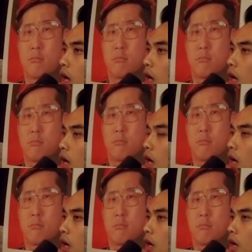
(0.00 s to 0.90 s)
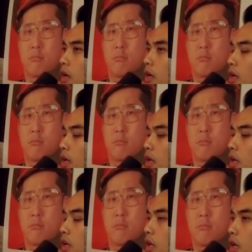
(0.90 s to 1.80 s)

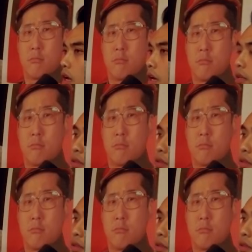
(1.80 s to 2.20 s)
(silent)